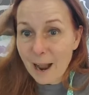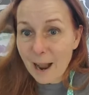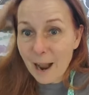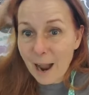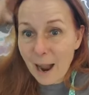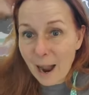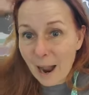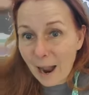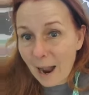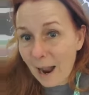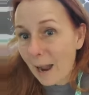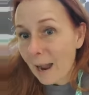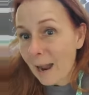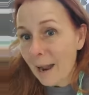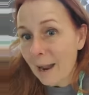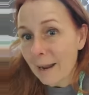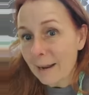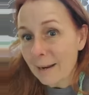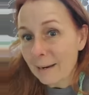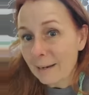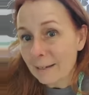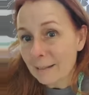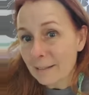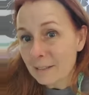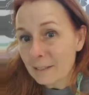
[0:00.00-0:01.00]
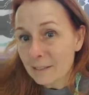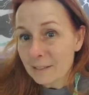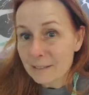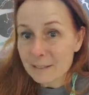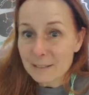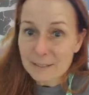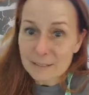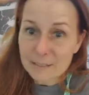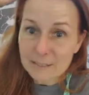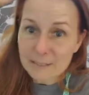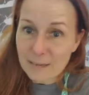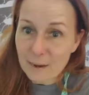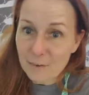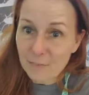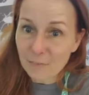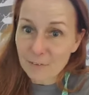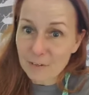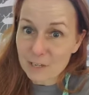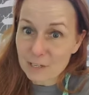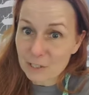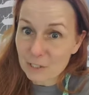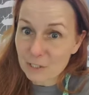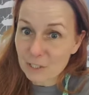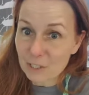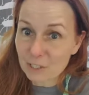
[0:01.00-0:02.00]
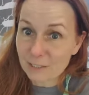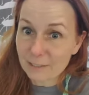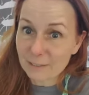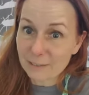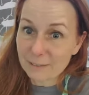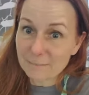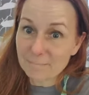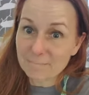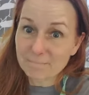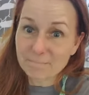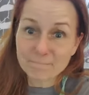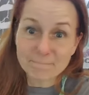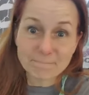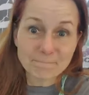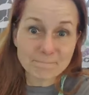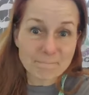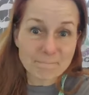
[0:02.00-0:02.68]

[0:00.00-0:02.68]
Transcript: high definition